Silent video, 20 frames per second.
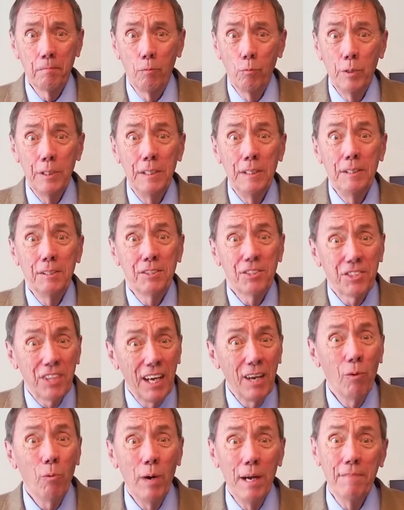We
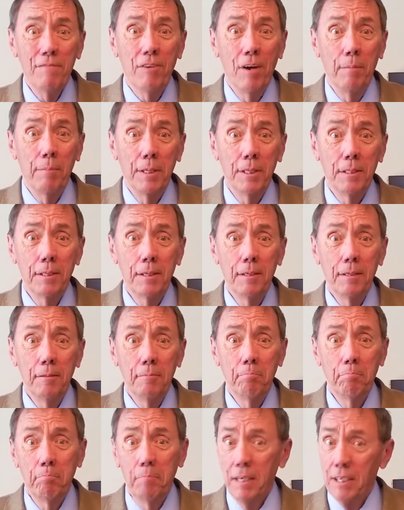stay away from it.
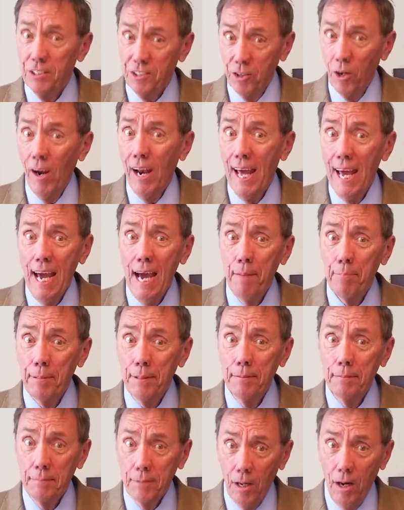But it's going to
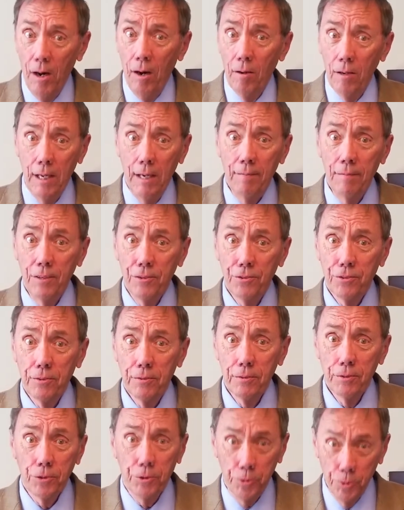happen to all of us
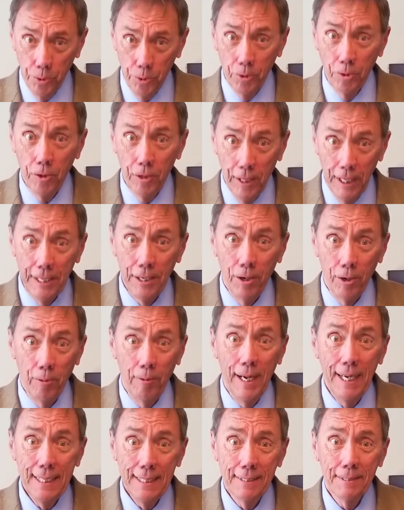sooner or later,
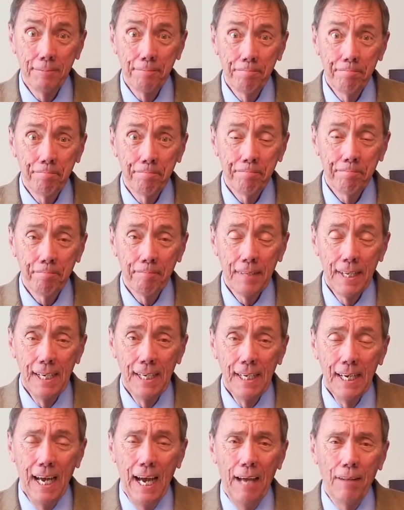right?
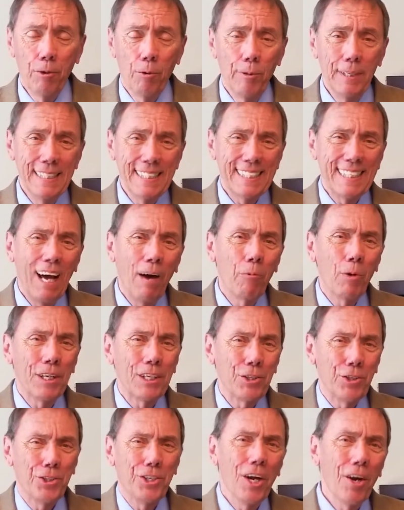And the reason I
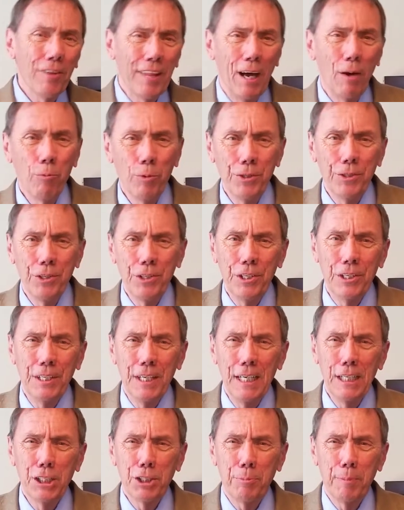wanted to share that with you
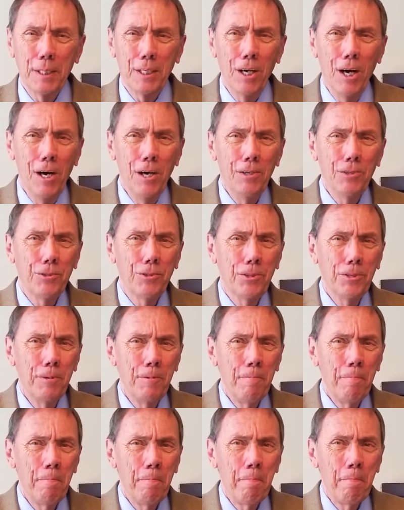today is because
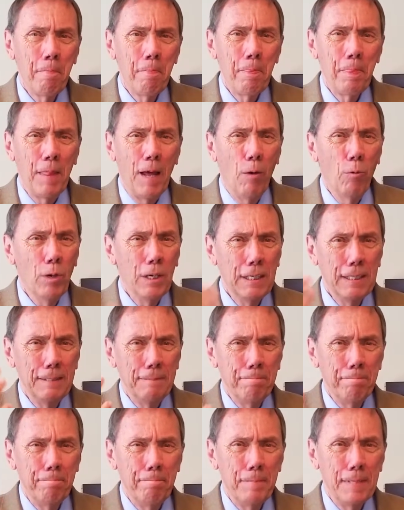I want to